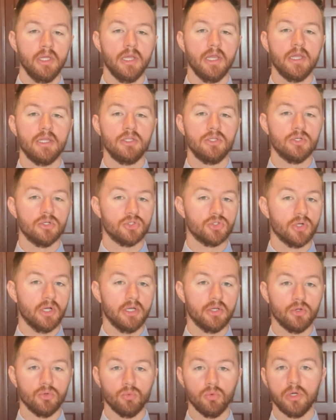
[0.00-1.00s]
and you're trying
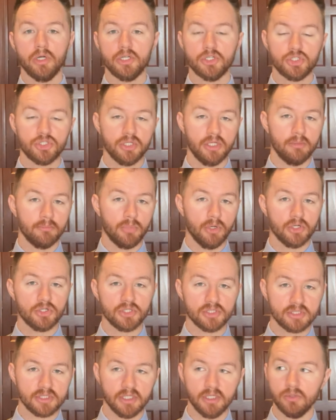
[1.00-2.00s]
to rush and
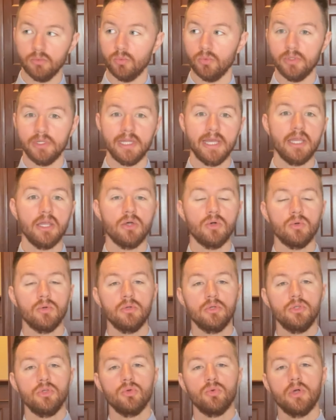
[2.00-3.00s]
purchase it. Well, now
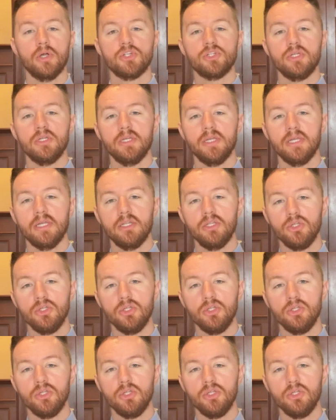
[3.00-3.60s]
you're rushing to get